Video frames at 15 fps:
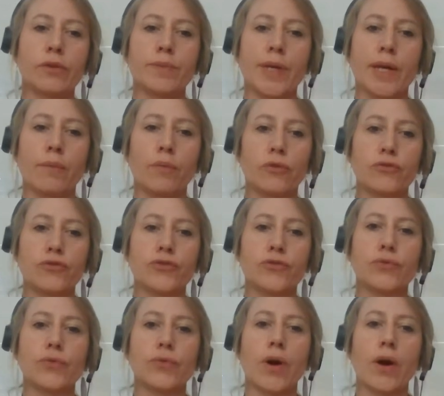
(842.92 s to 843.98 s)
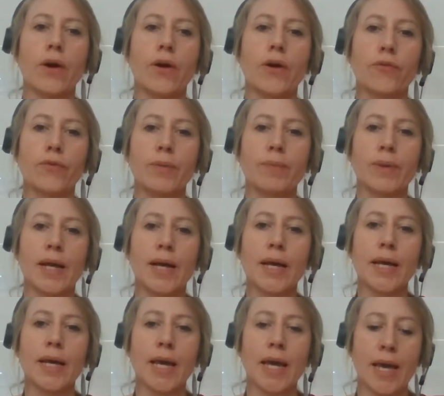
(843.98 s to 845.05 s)
we'll be able to
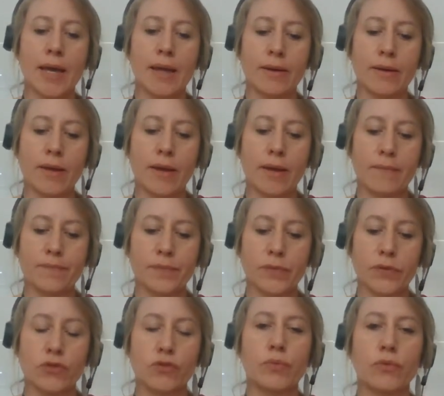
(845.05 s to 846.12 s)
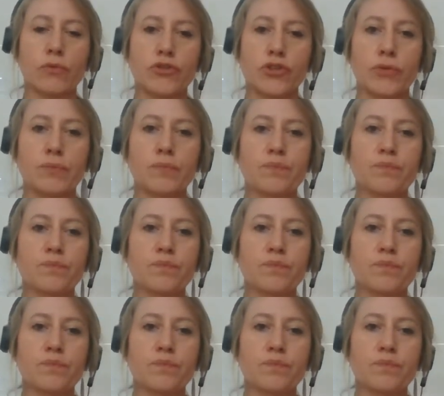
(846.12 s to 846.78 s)
reply and support you.